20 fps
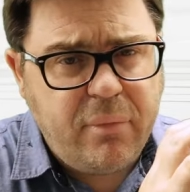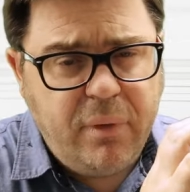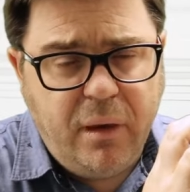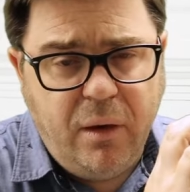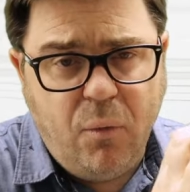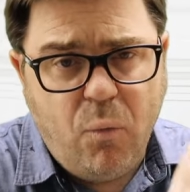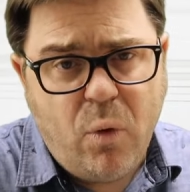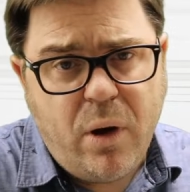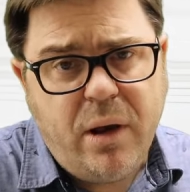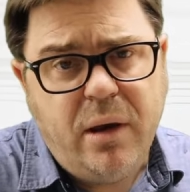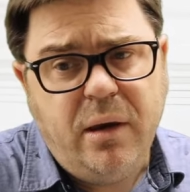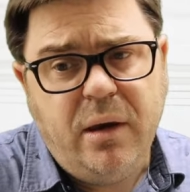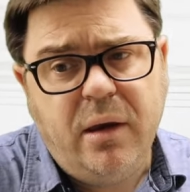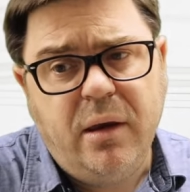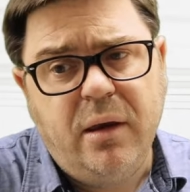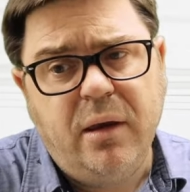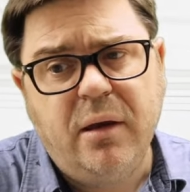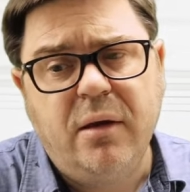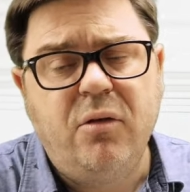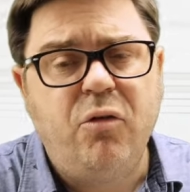In 1
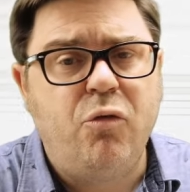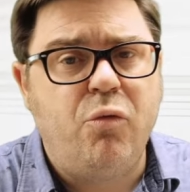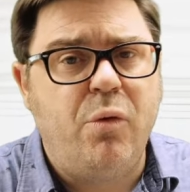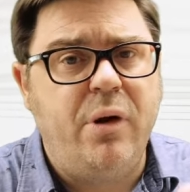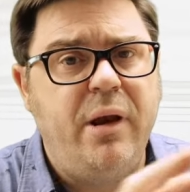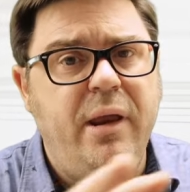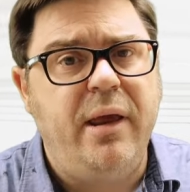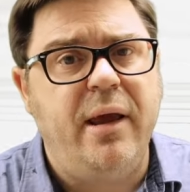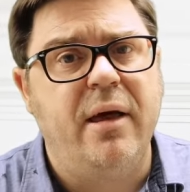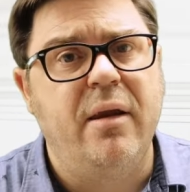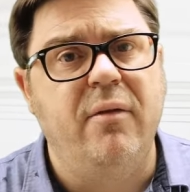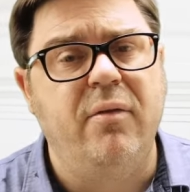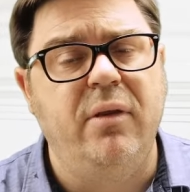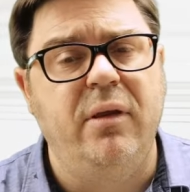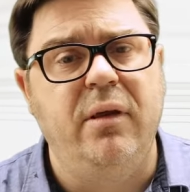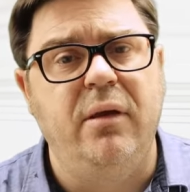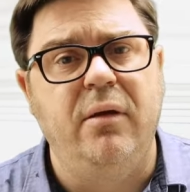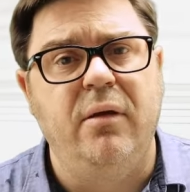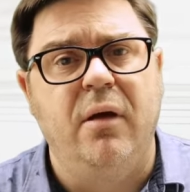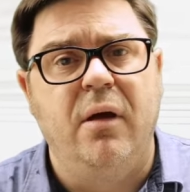year, 20 out of
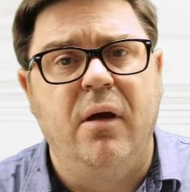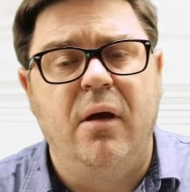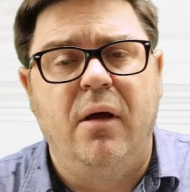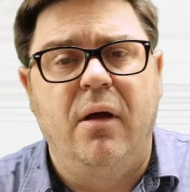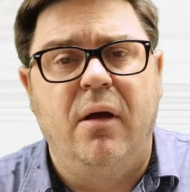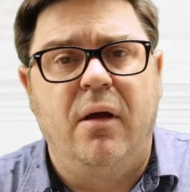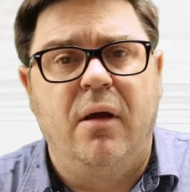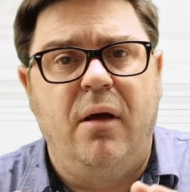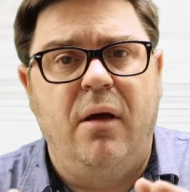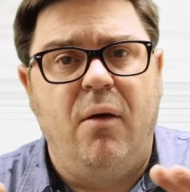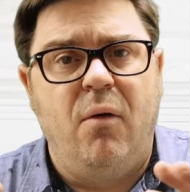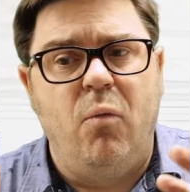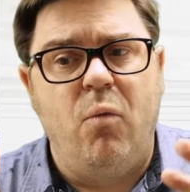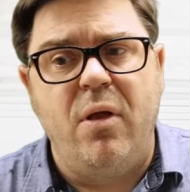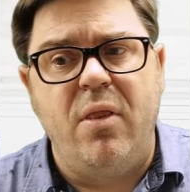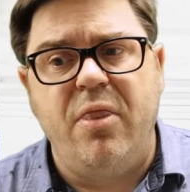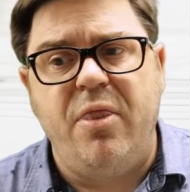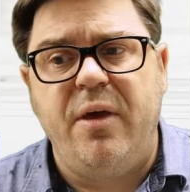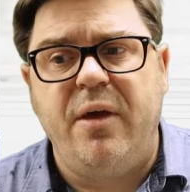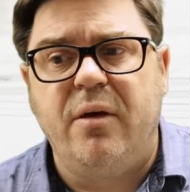the
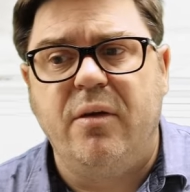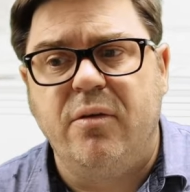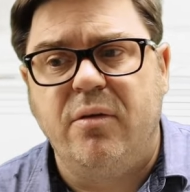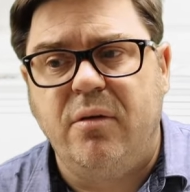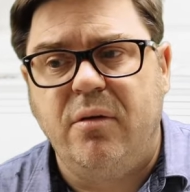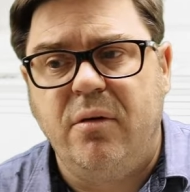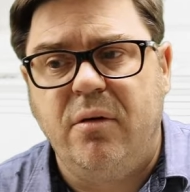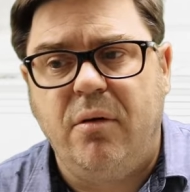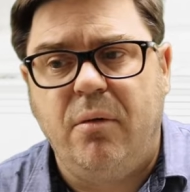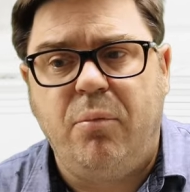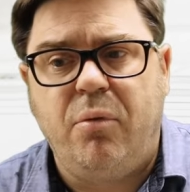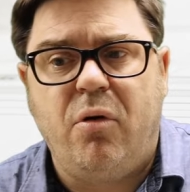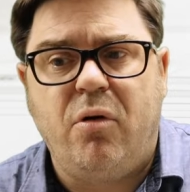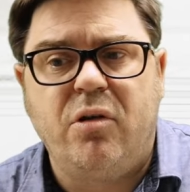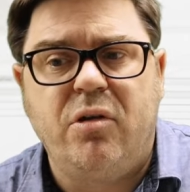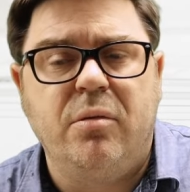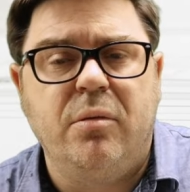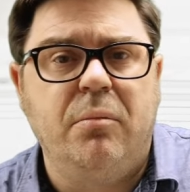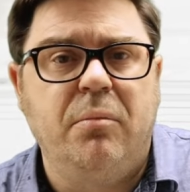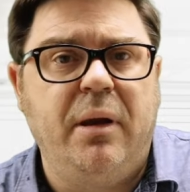1,000
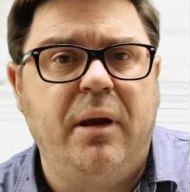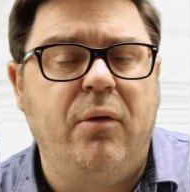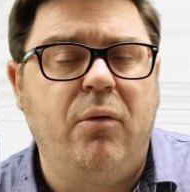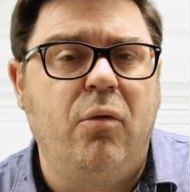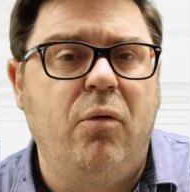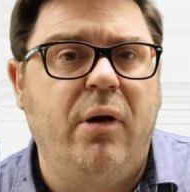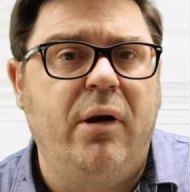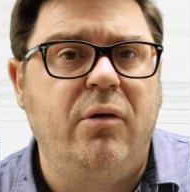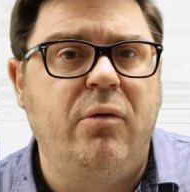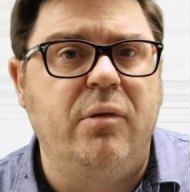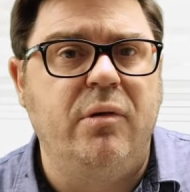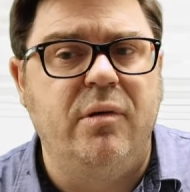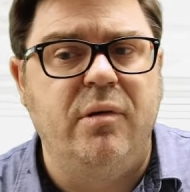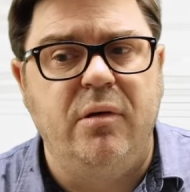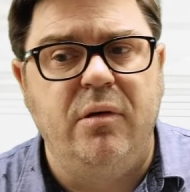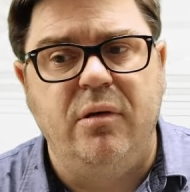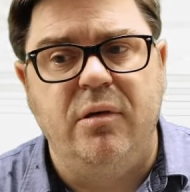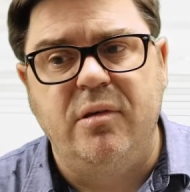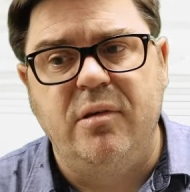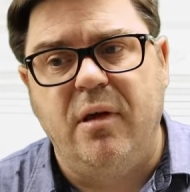approximate medical graduates
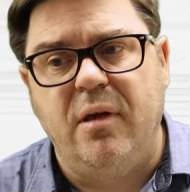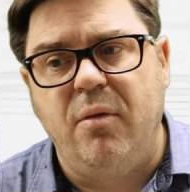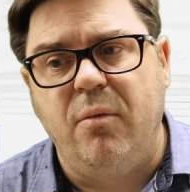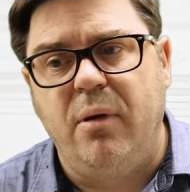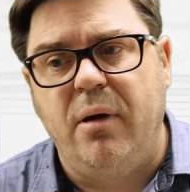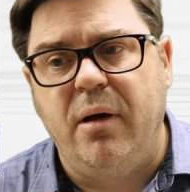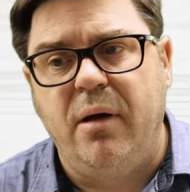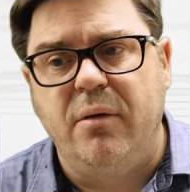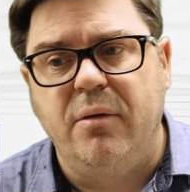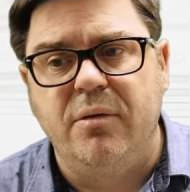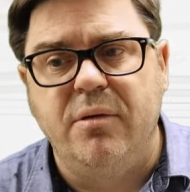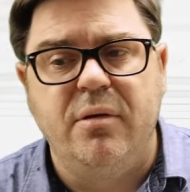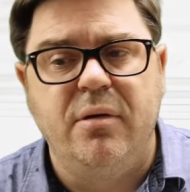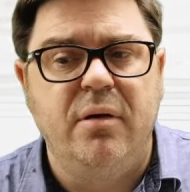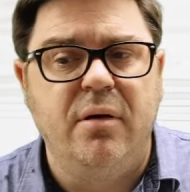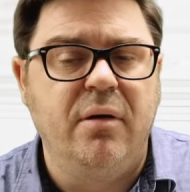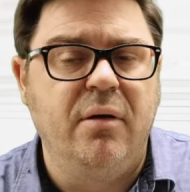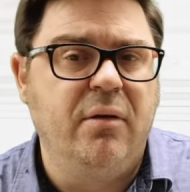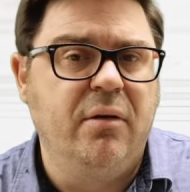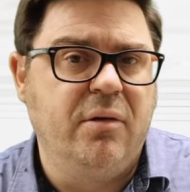in New South Wales,
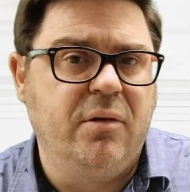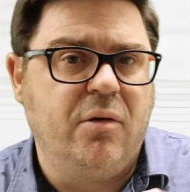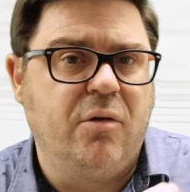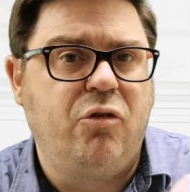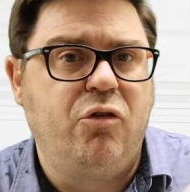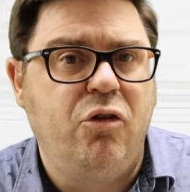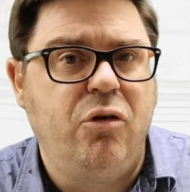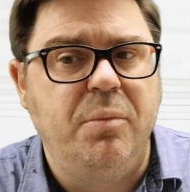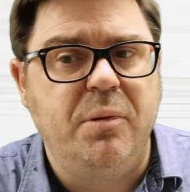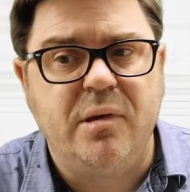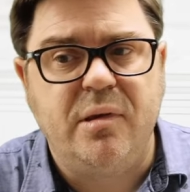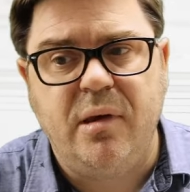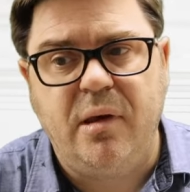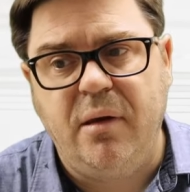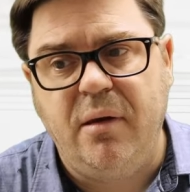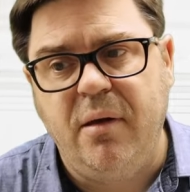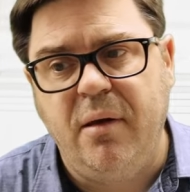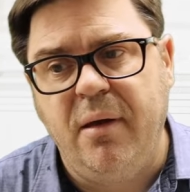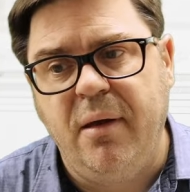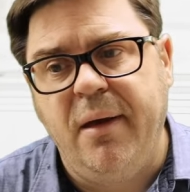so
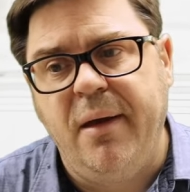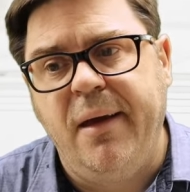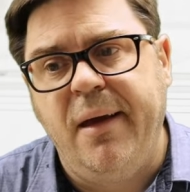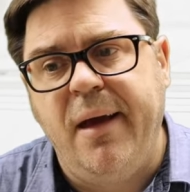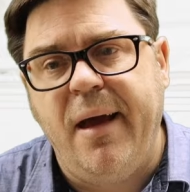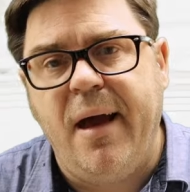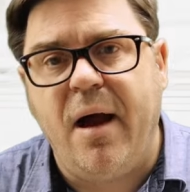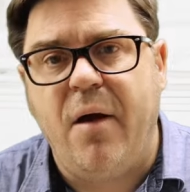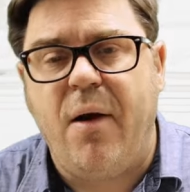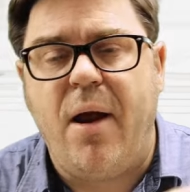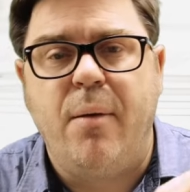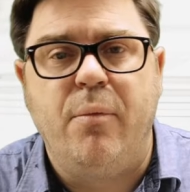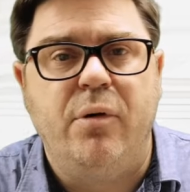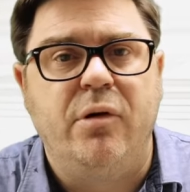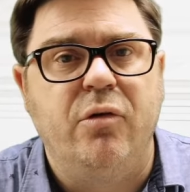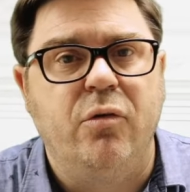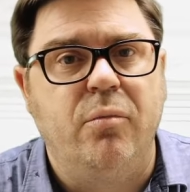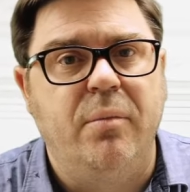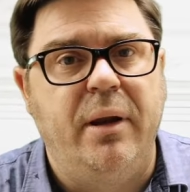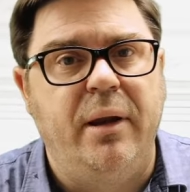2%, are
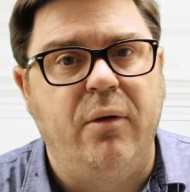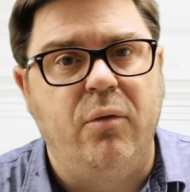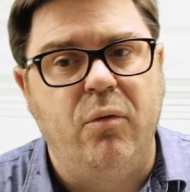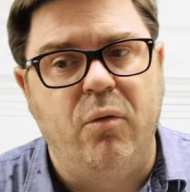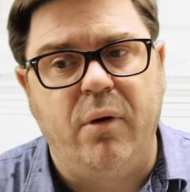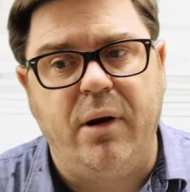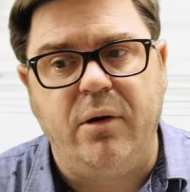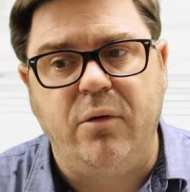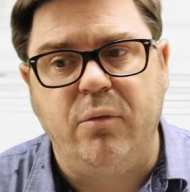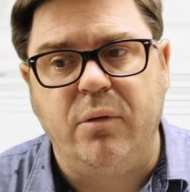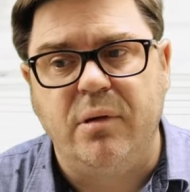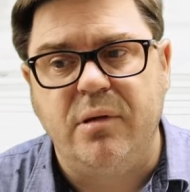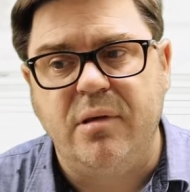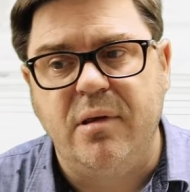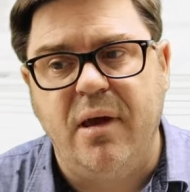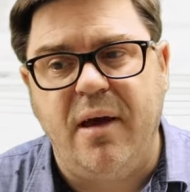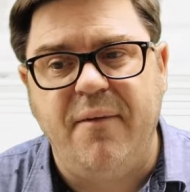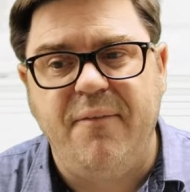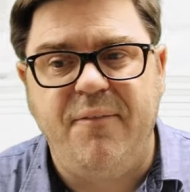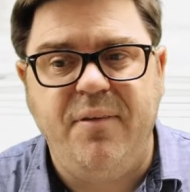Aboriginal medical
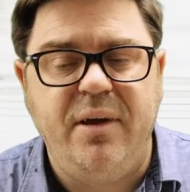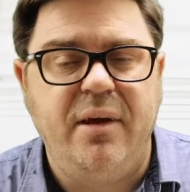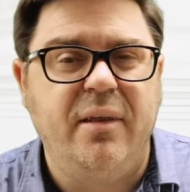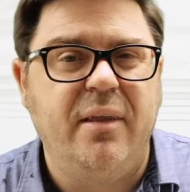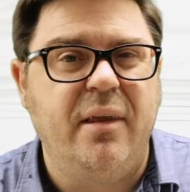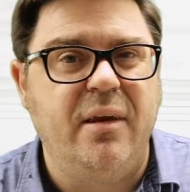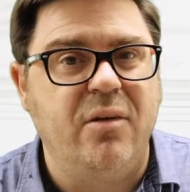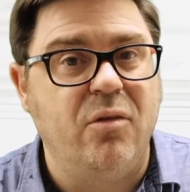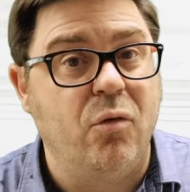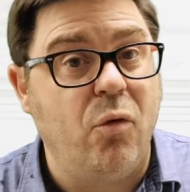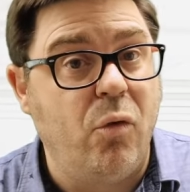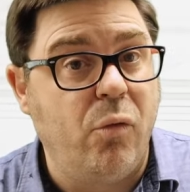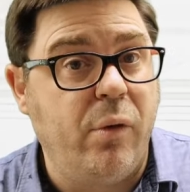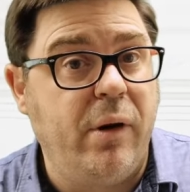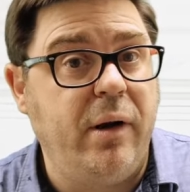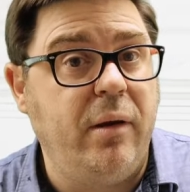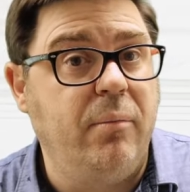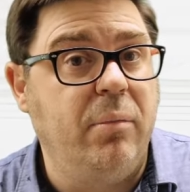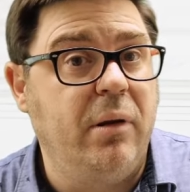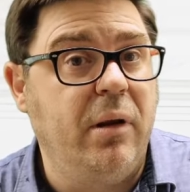graduates, a figure that is
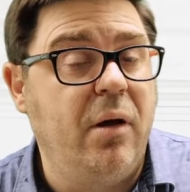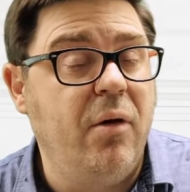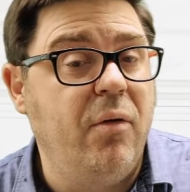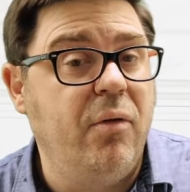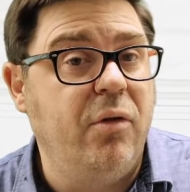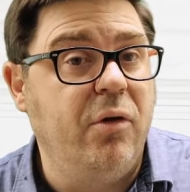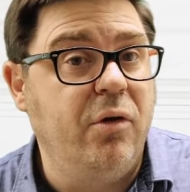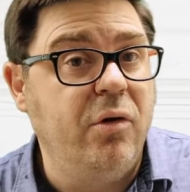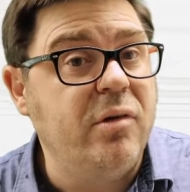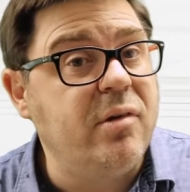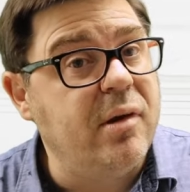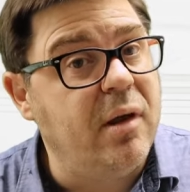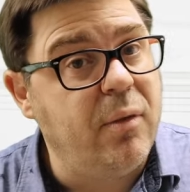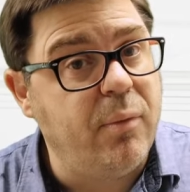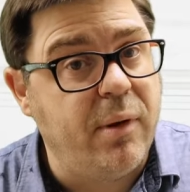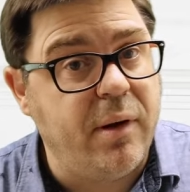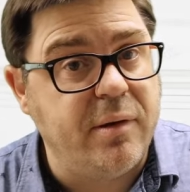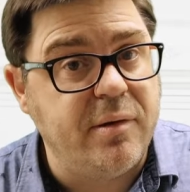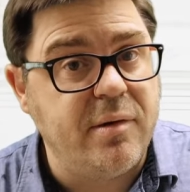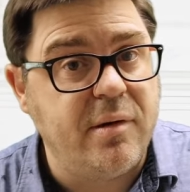already below the New
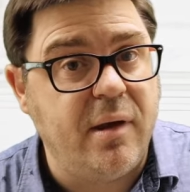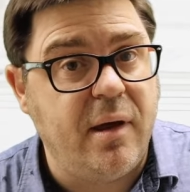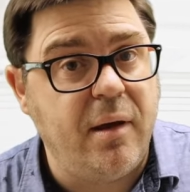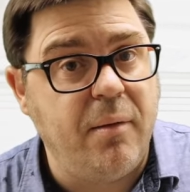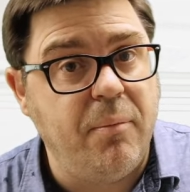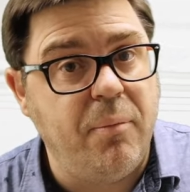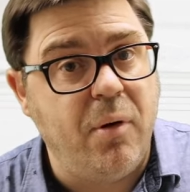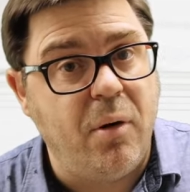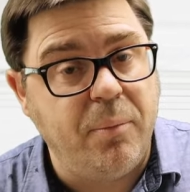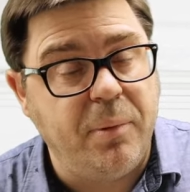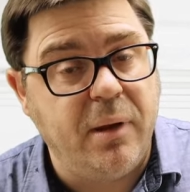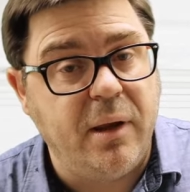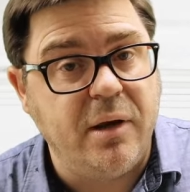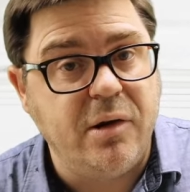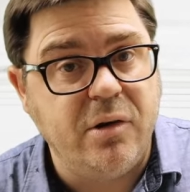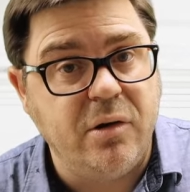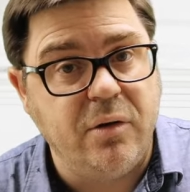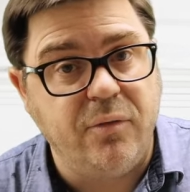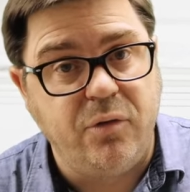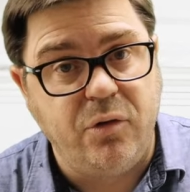South Wales state
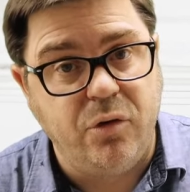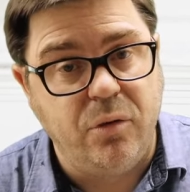population of